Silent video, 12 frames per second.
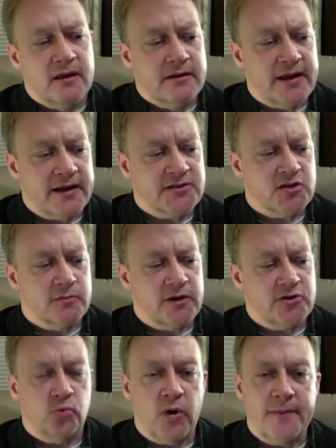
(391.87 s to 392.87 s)
Not so
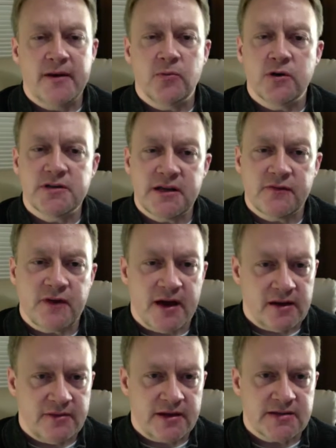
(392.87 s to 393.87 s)
much women were
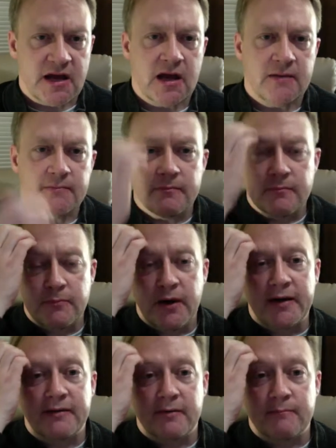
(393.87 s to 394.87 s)
deified at that time,
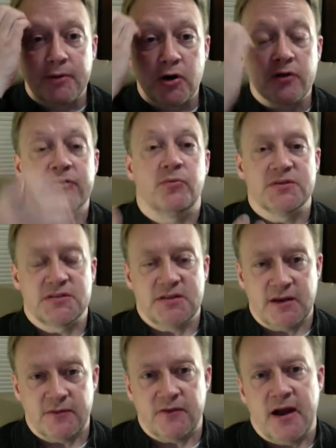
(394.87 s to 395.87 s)
but birth was
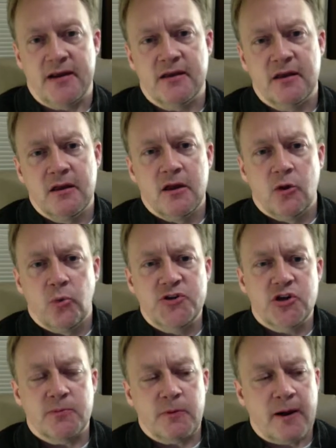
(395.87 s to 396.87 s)
deified, which
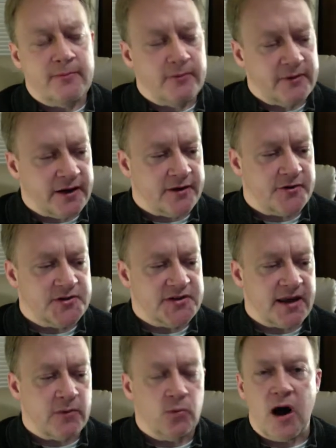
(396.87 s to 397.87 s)
you could probably
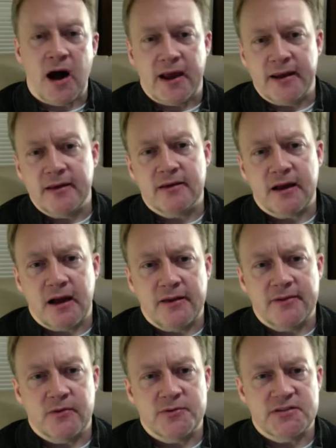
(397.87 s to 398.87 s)
understand why.
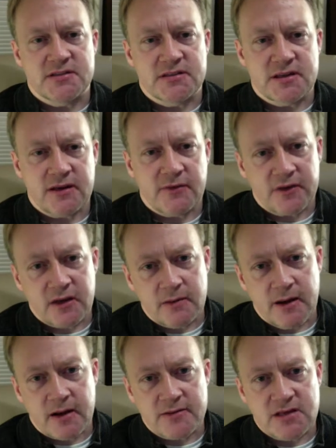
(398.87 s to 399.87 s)
There was a significant
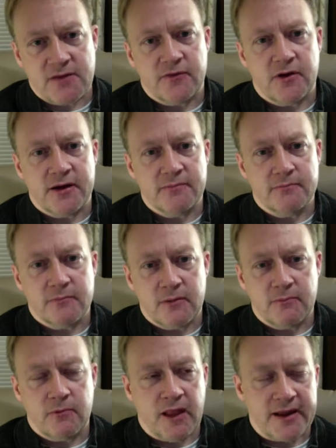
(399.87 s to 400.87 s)
amount of suffering,
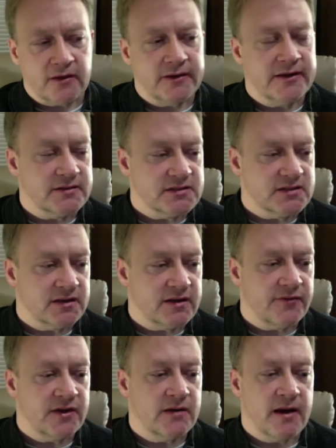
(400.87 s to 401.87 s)
likely a
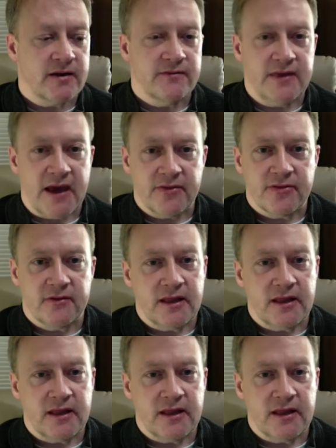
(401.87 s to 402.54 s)
significant amount of death.